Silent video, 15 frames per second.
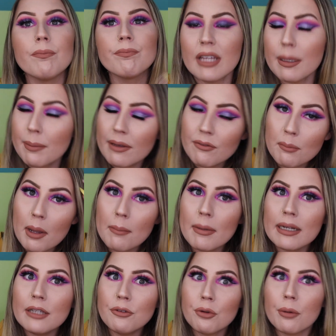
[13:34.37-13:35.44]
keep giving my
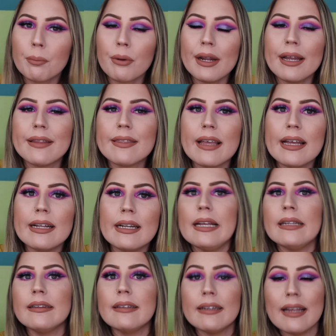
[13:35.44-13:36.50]
money to a brand that
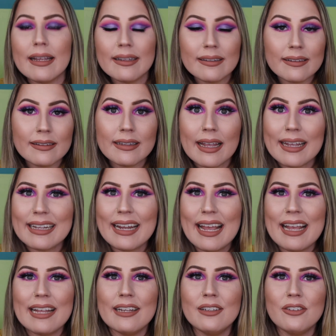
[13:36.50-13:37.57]
in today's day and
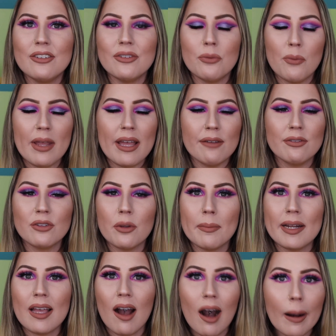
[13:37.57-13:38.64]
age we have so
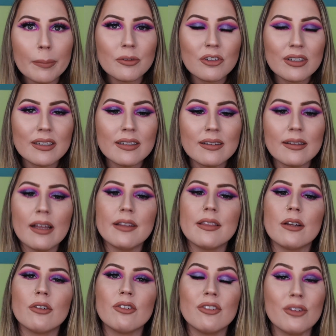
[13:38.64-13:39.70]
many options and
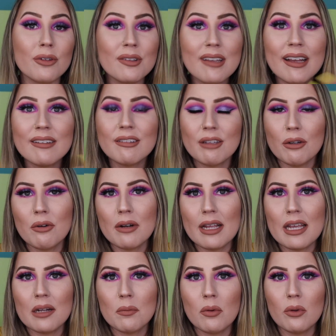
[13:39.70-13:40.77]
they're still testing on
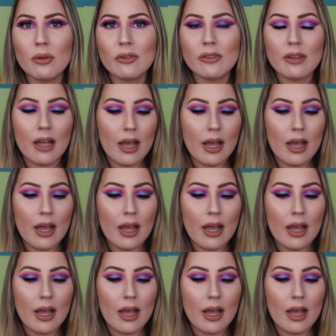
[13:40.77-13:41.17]
animals.